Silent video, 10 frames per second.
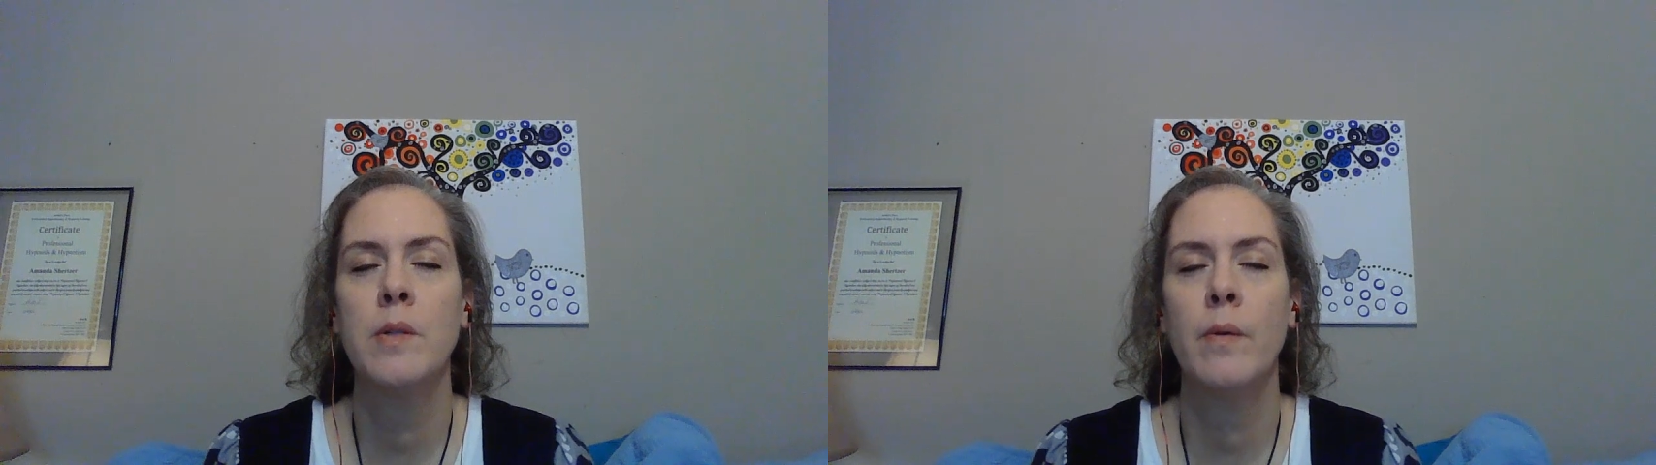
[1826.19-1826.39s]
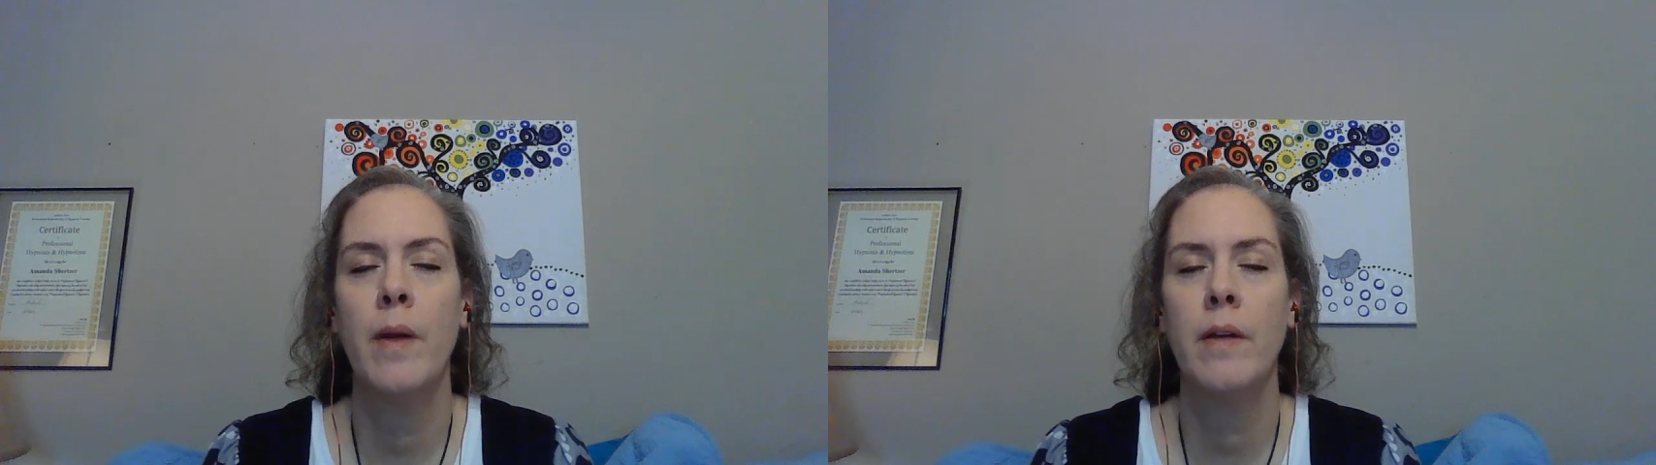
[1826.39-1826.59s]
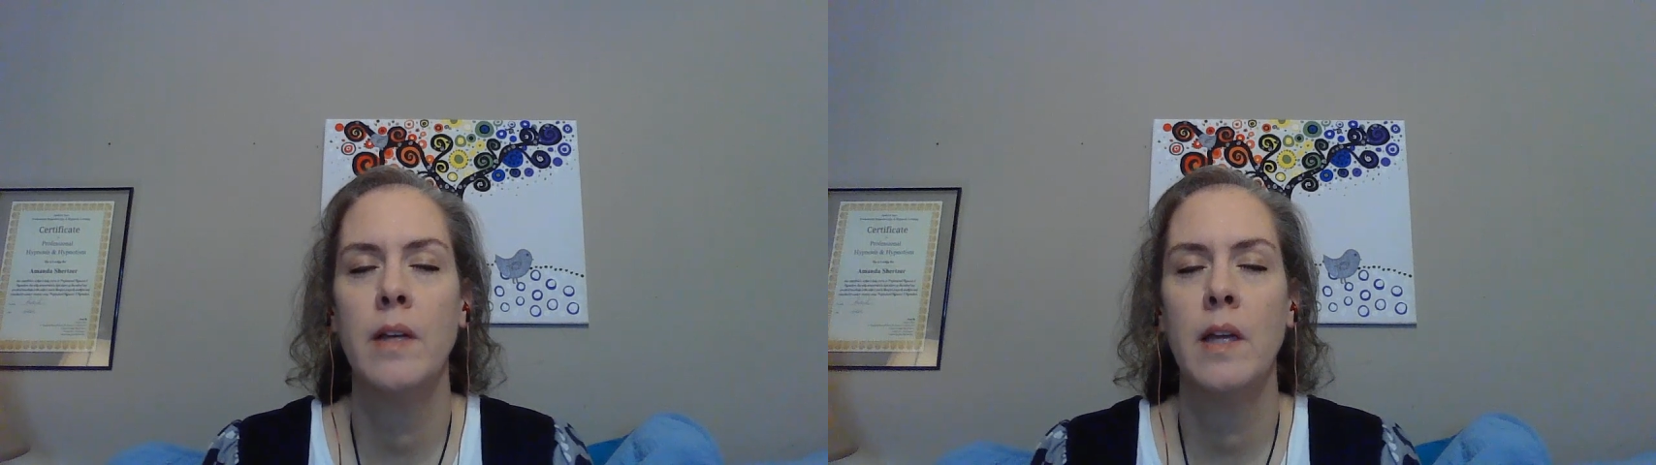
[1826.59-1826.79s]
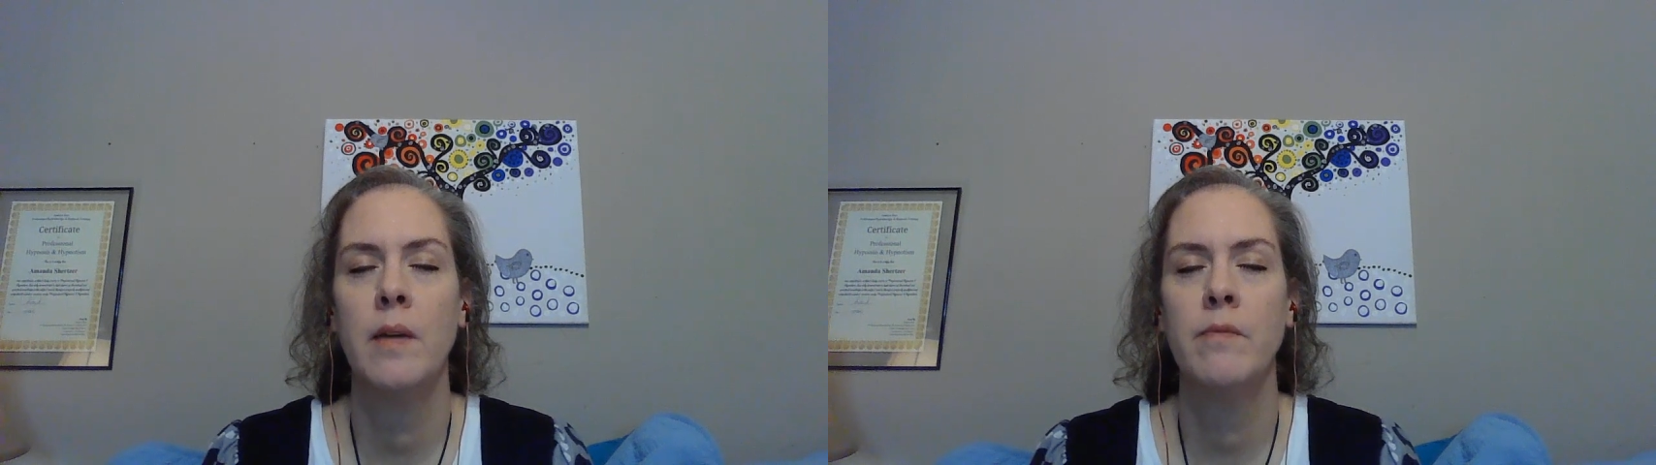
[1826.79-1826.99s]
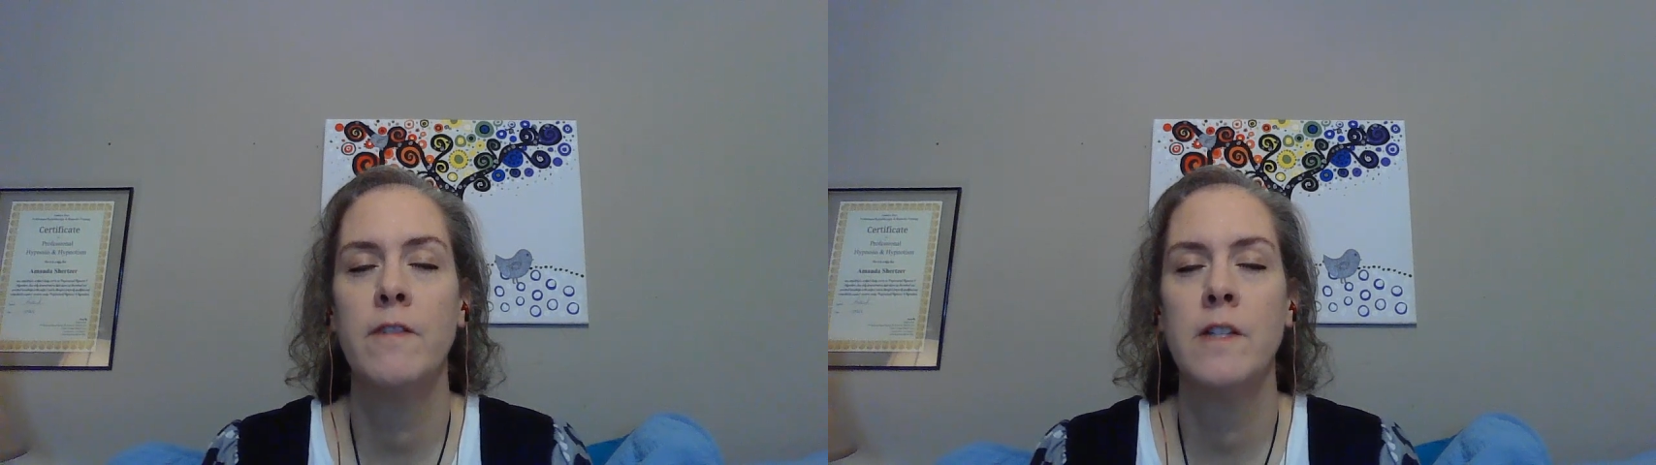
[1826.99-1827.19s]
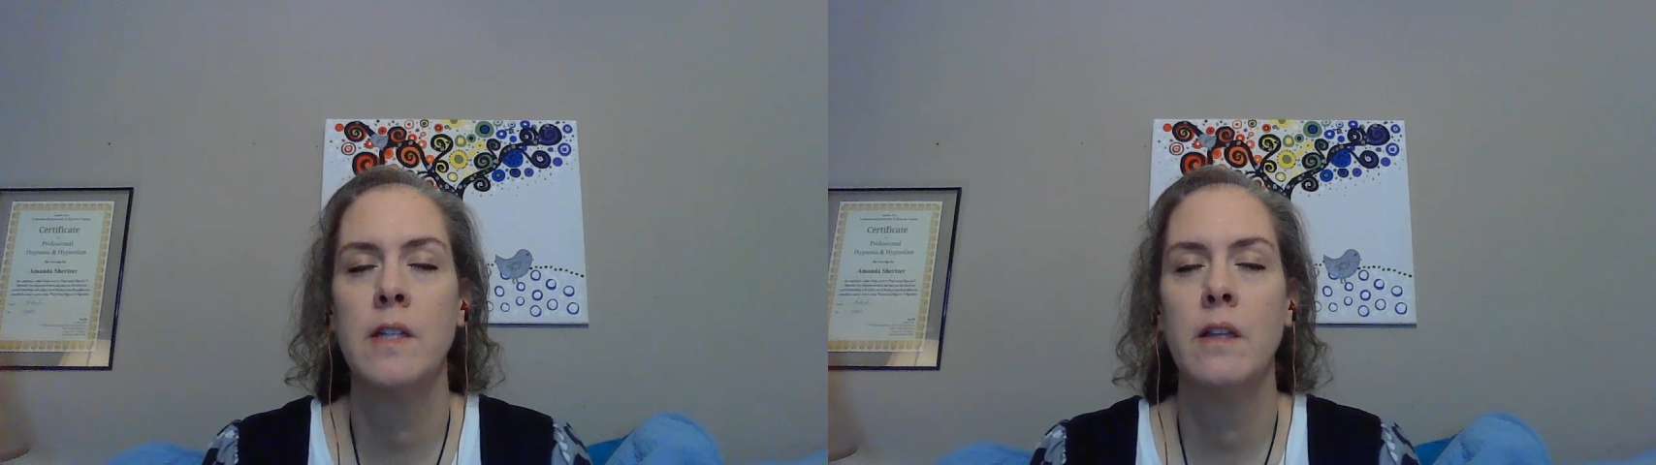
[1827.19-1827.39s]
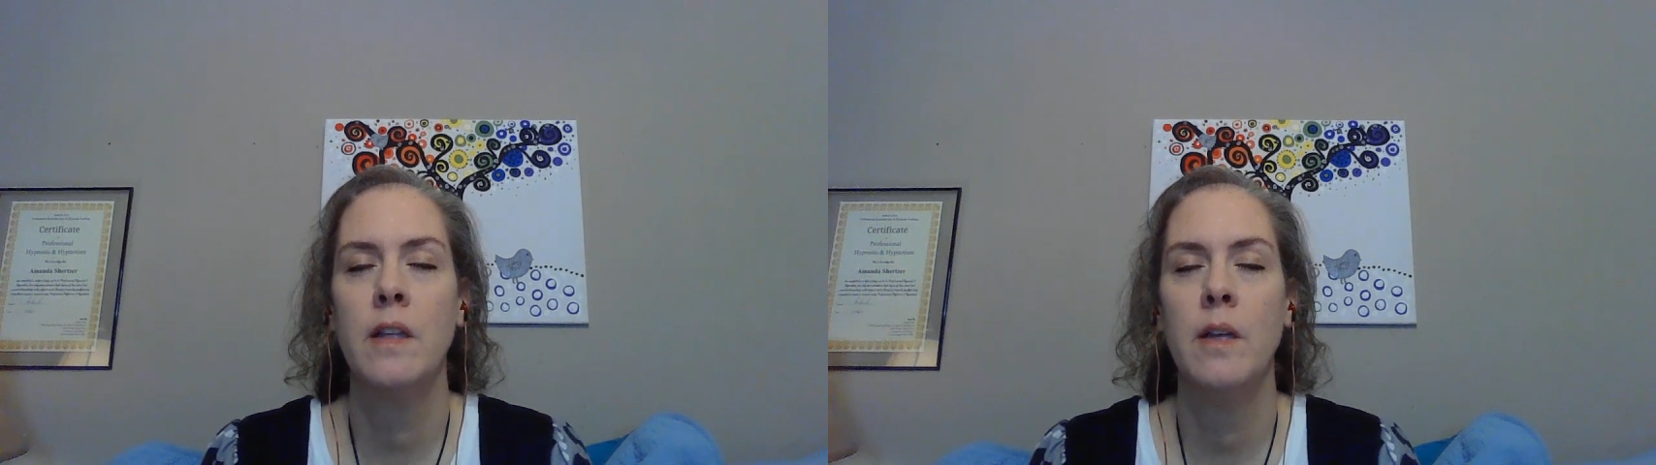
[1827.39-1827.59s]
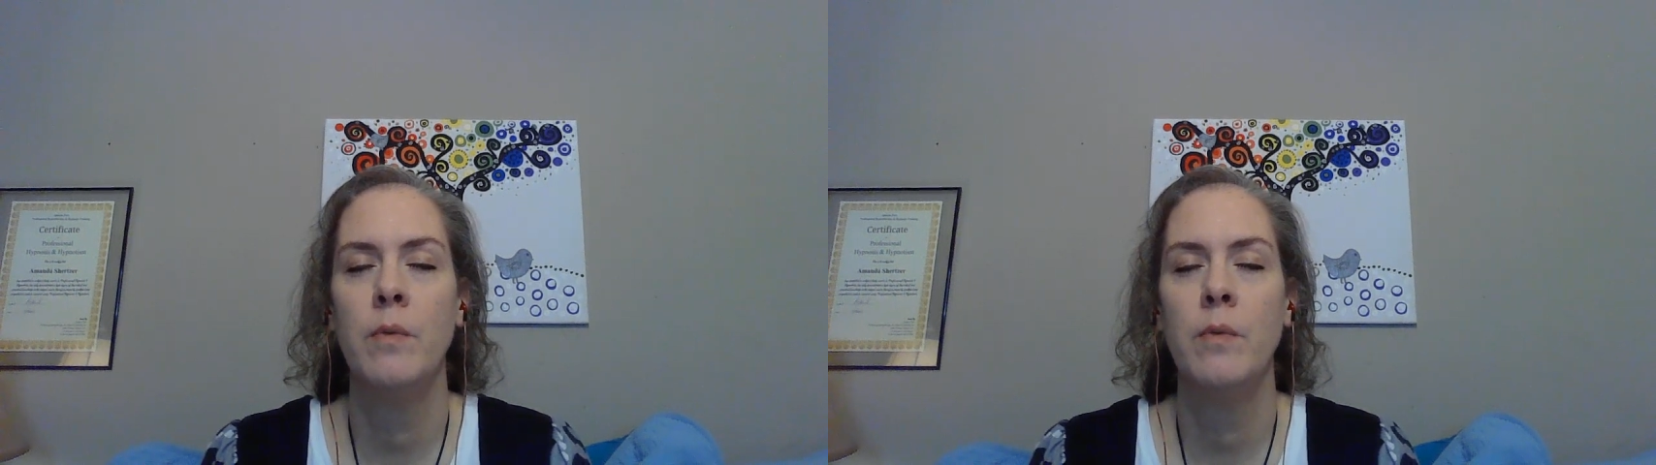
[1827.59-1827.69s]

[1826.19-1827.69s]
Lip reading: surrounding him physically